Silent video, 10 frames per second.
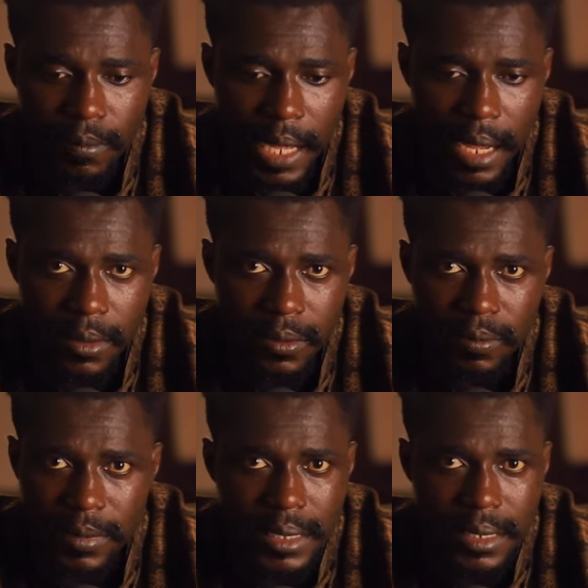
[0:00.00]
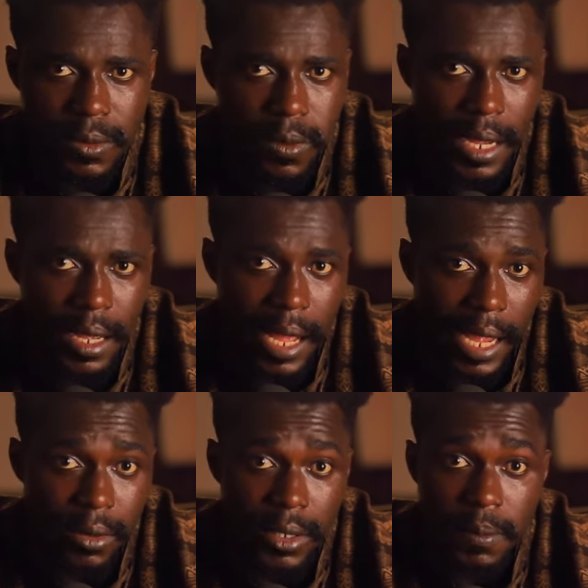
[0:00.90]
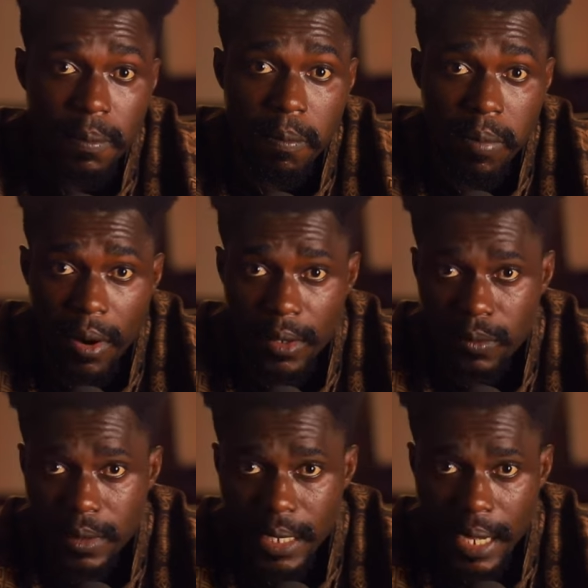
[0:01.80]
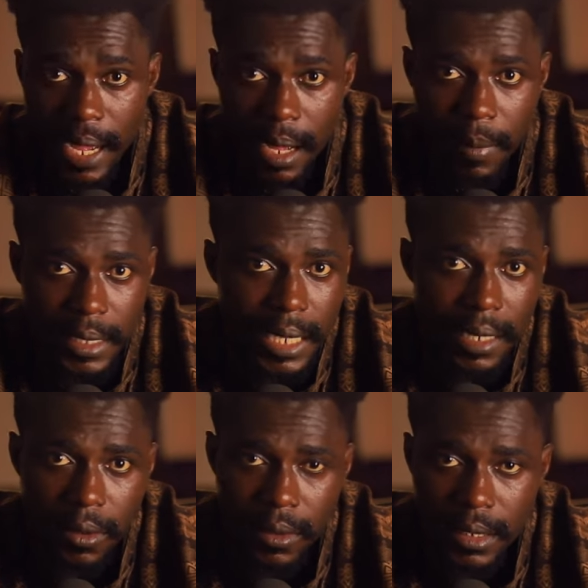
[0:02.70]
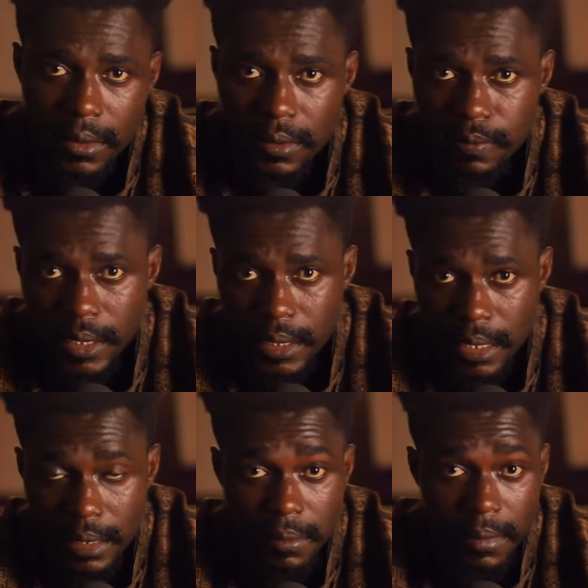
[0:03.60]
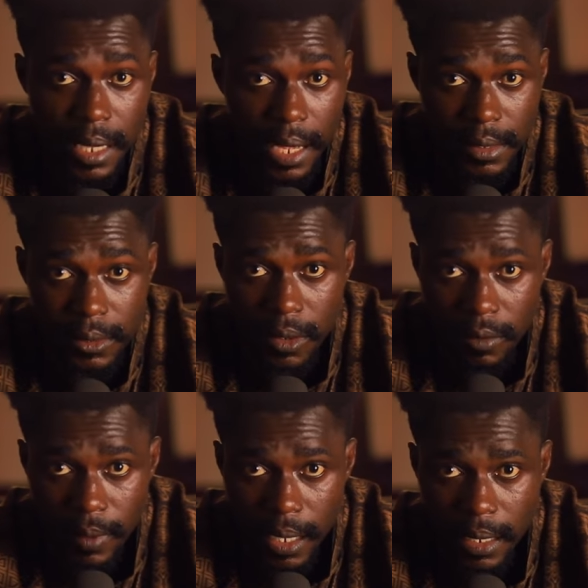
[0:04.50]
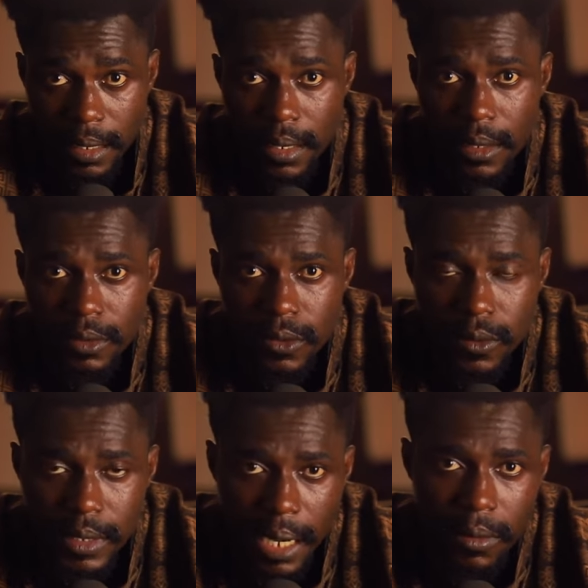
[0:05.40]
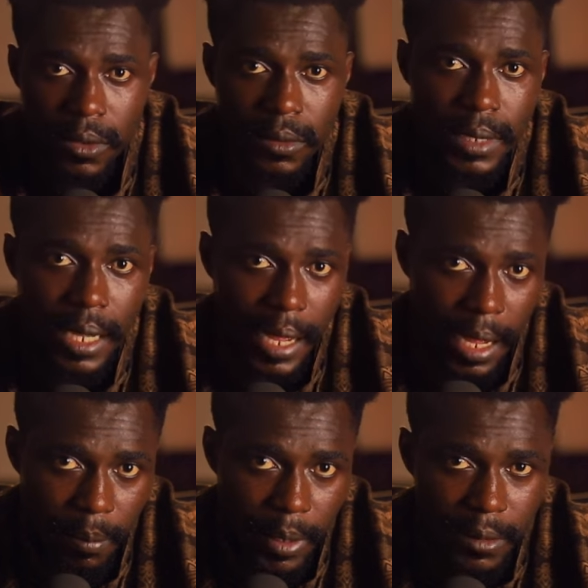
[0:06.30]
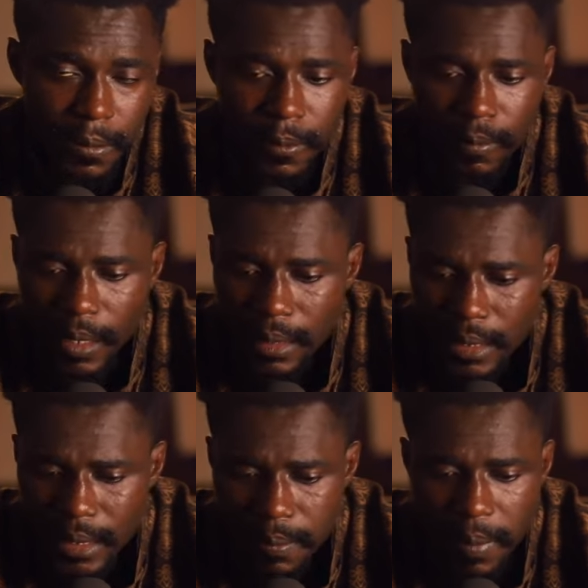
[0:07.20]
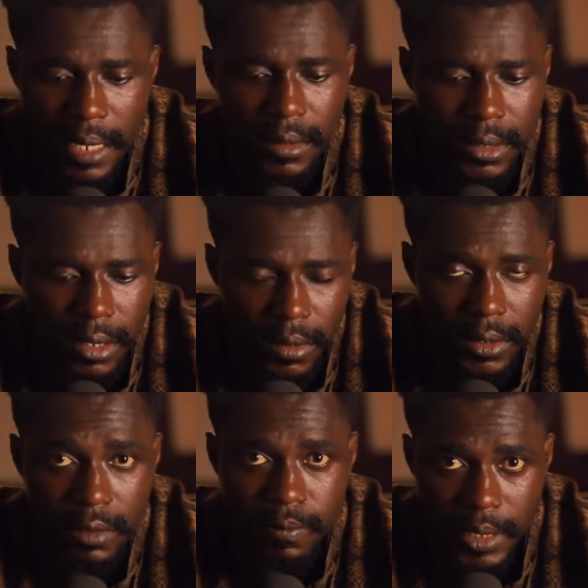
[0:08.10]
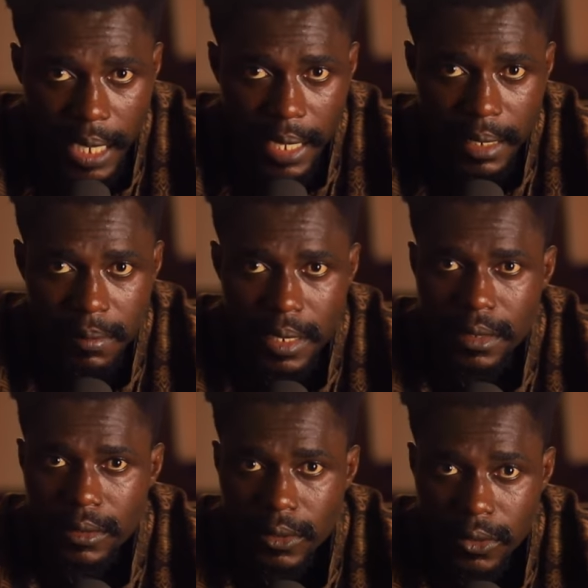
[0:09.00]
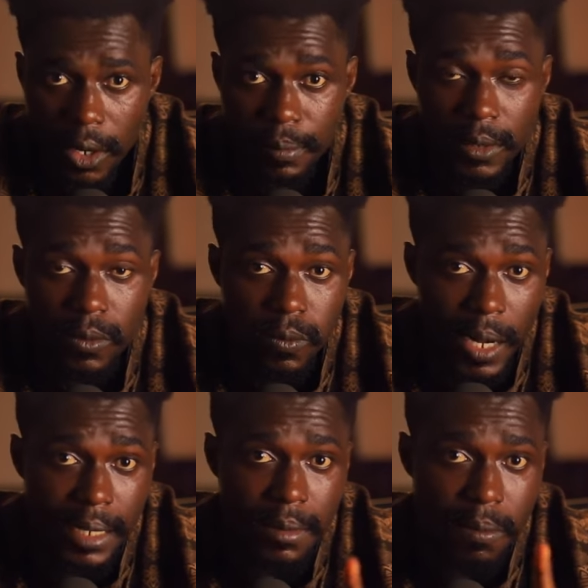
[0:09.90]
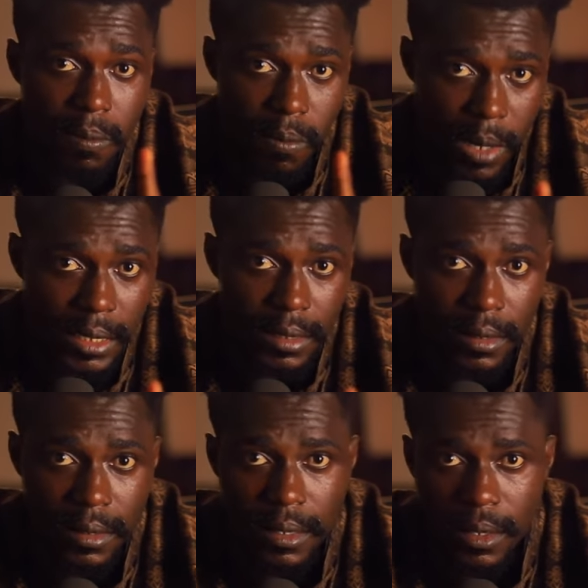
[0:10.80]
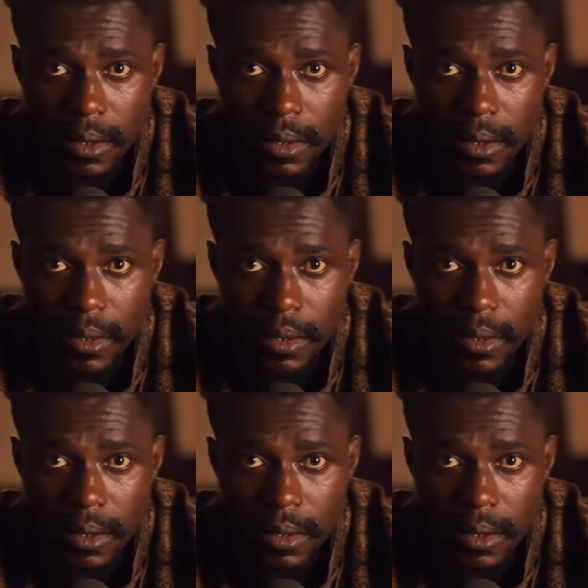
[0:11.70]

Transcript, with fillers: Now, this is where I got bored with the app. Aside all the good features it has to offer, you download the app, spend tons of time sculpting one model